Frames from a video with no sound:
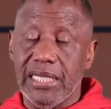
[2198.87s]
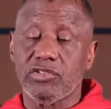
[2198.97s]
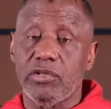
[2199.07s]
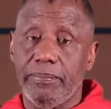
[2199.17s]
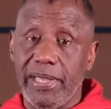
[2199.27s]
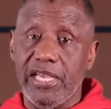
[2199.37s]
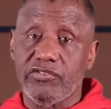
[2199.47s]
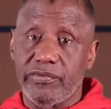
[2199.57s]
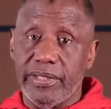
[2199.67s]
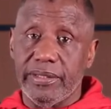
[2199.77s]
I started
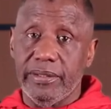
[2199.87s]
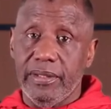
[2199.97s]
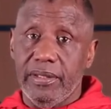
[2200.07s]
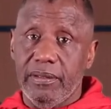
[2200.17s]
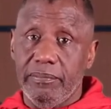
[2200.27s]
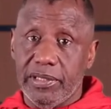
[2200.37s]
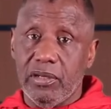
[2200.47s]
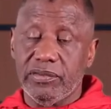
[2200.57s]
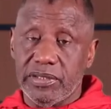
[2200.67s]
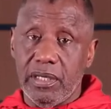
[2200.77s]
pastoring
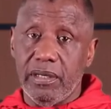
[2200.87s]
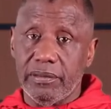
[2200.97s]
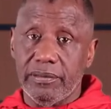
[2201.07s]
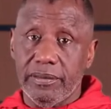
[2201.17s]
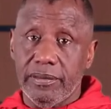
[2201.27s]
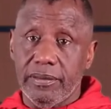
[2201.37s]
because God